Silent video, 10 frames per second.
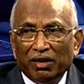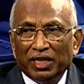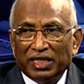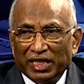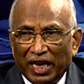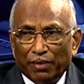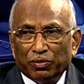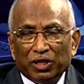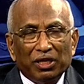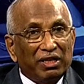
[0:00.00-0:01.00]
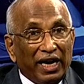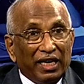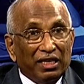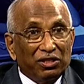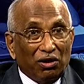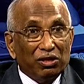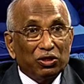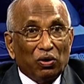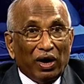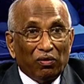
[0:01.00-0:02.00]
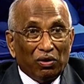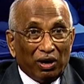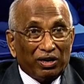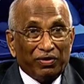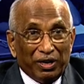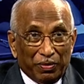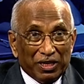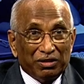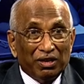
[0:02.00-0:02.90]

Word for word: Synopsys, Cadence also have a lot of IPs.